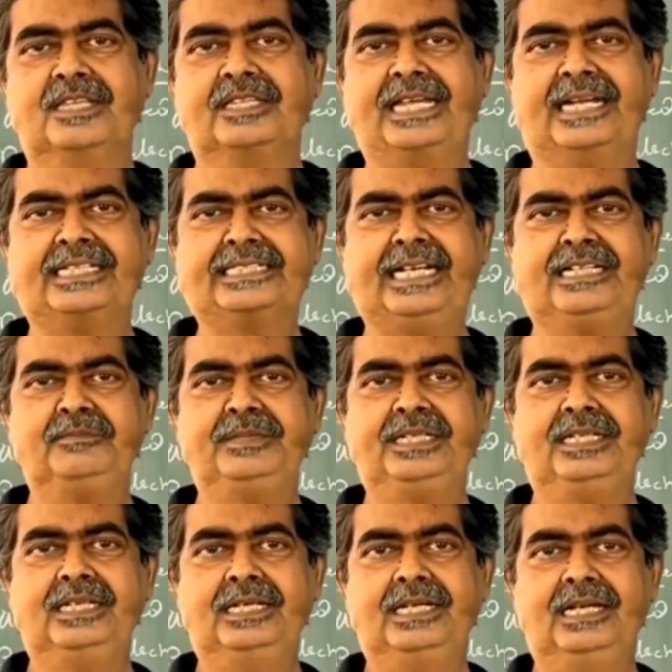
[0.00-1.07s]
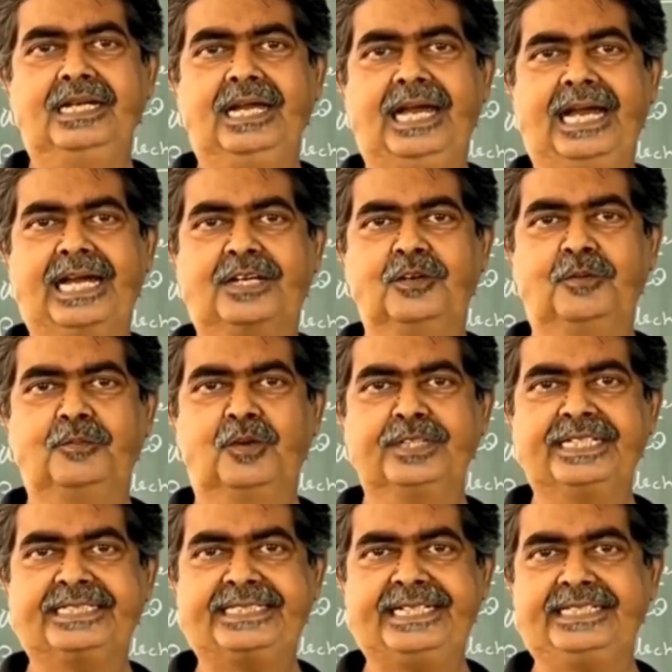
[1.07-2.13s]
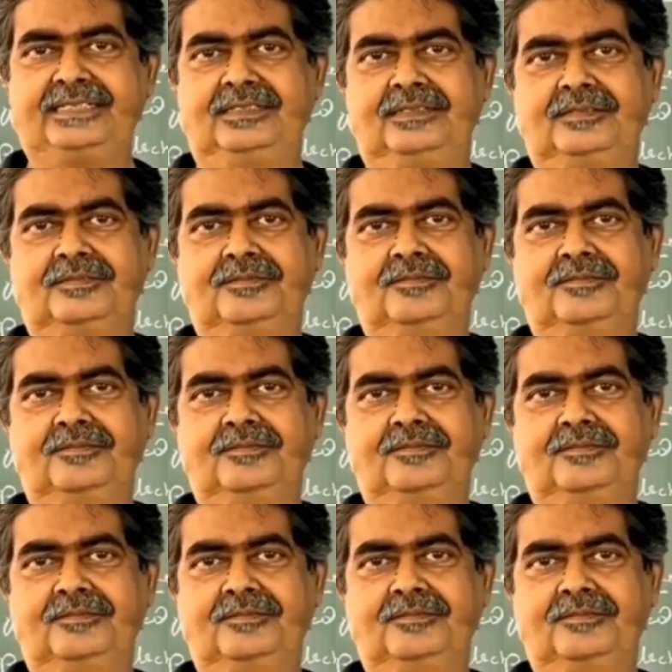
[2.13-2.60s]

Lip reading: that can be accommodated